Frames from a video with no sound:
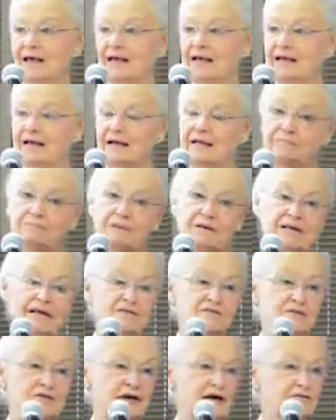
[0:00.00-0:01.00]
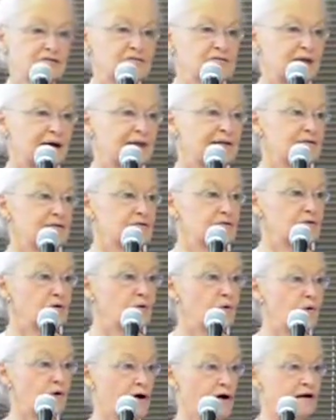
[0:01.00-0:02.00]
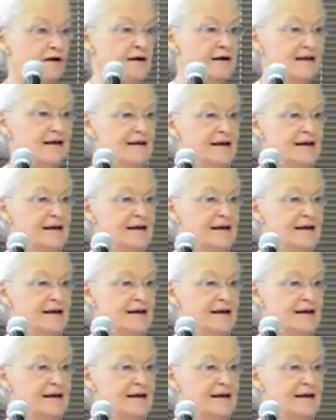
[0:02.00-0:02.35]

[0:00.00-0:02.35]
and I'd place it outside the door